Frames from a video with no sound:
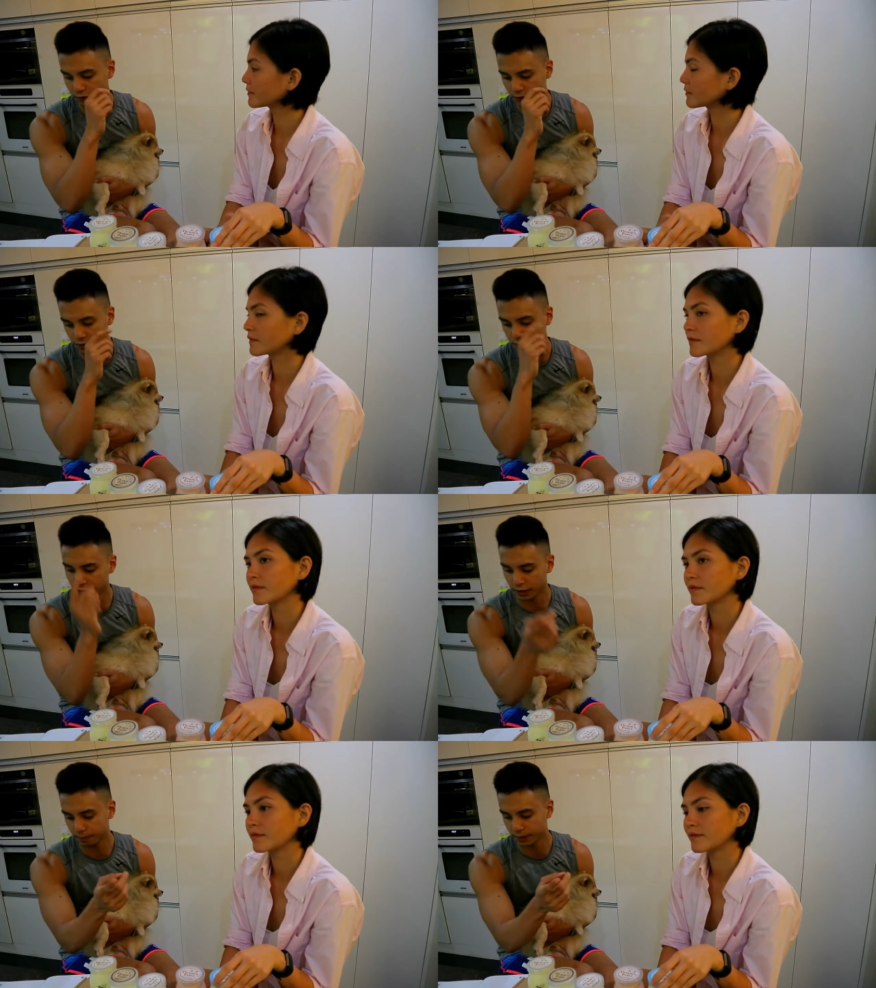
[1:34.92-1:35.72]
Speaker 1: first you
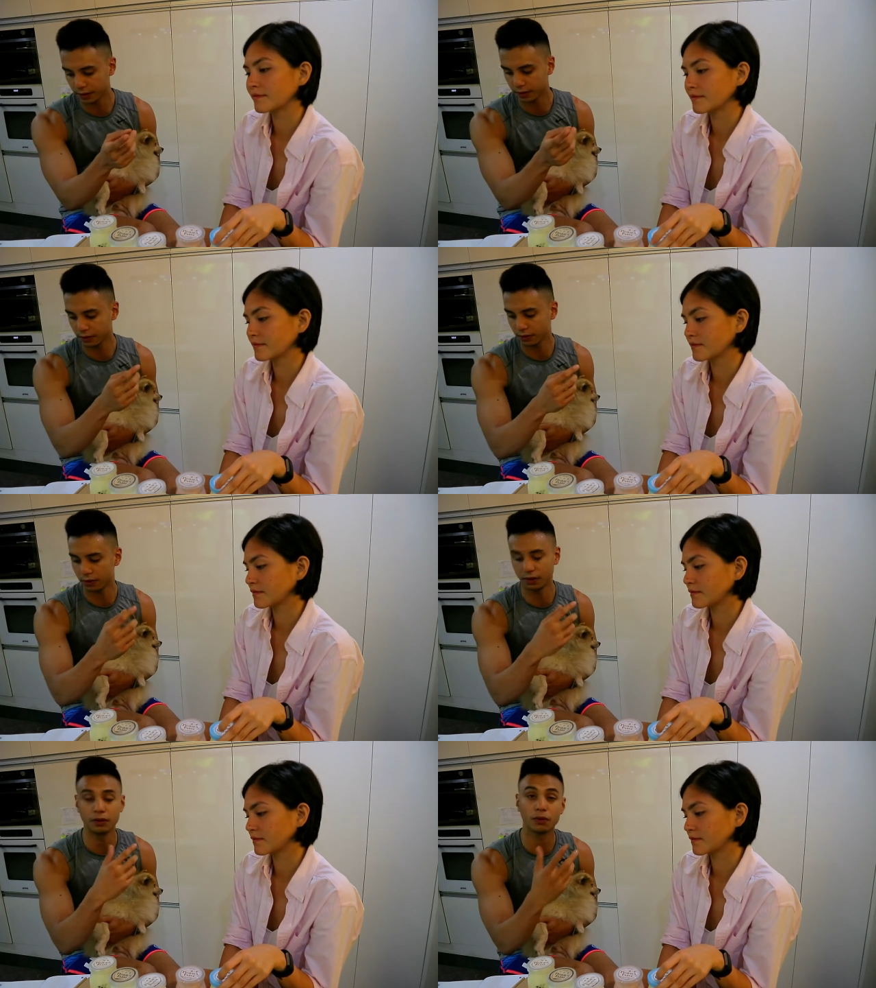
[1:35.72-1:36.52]
fill up
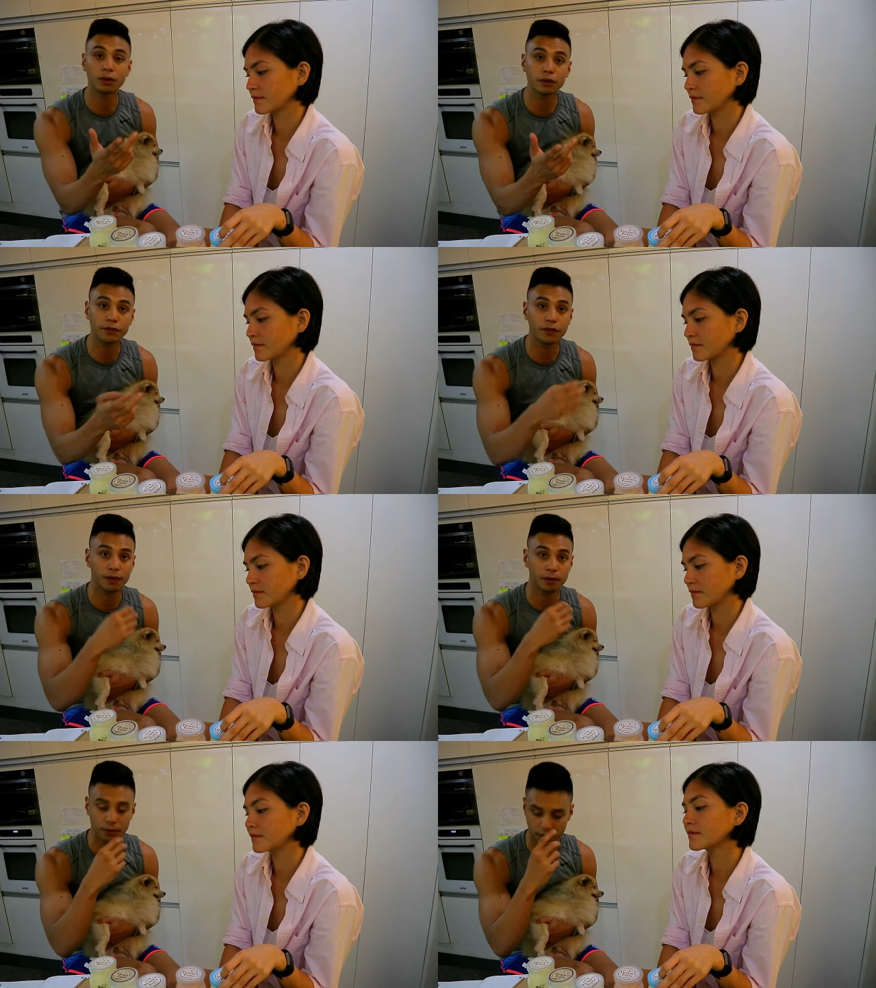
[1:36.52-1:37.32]
an order
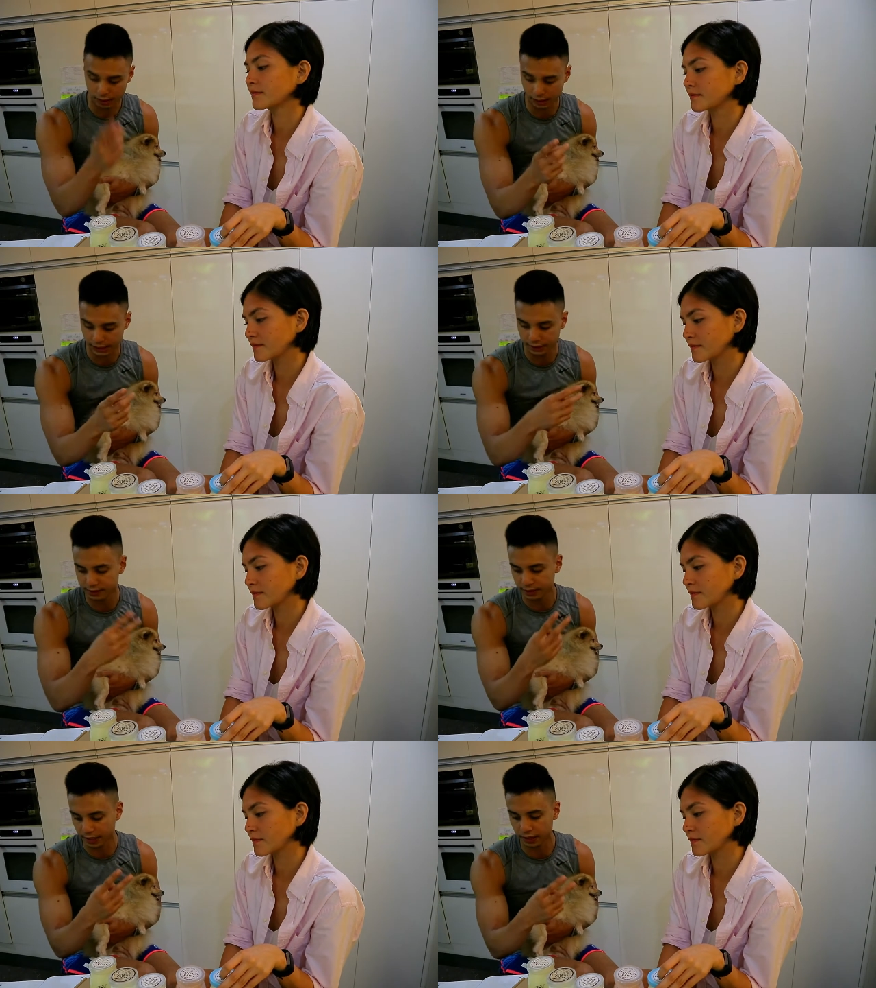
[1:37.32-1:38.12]
form
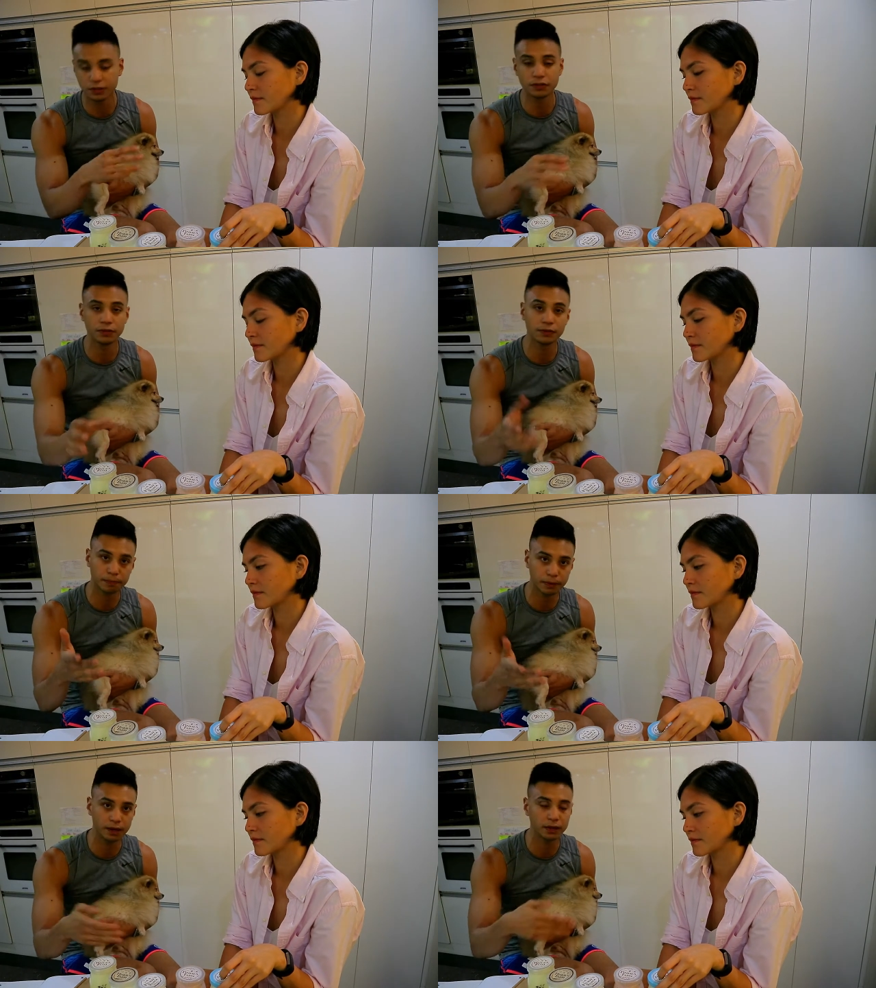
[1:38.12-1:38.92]
online. Second, you choose
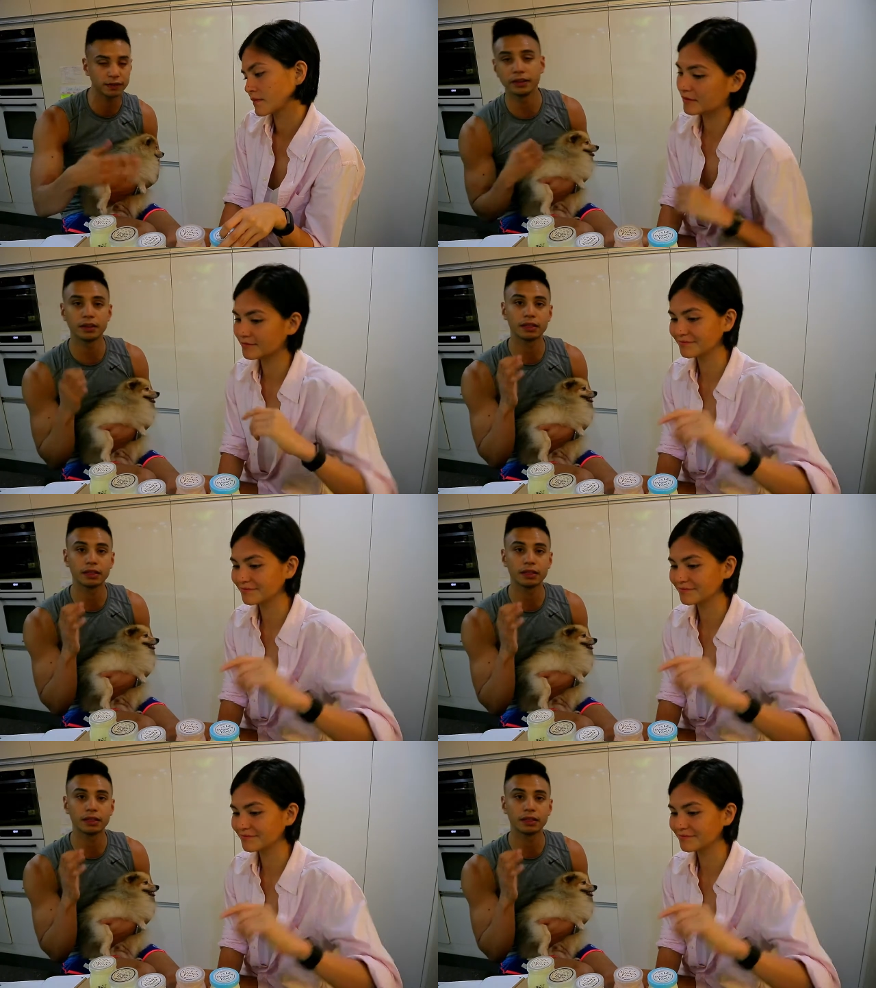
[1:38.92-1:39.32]
the product.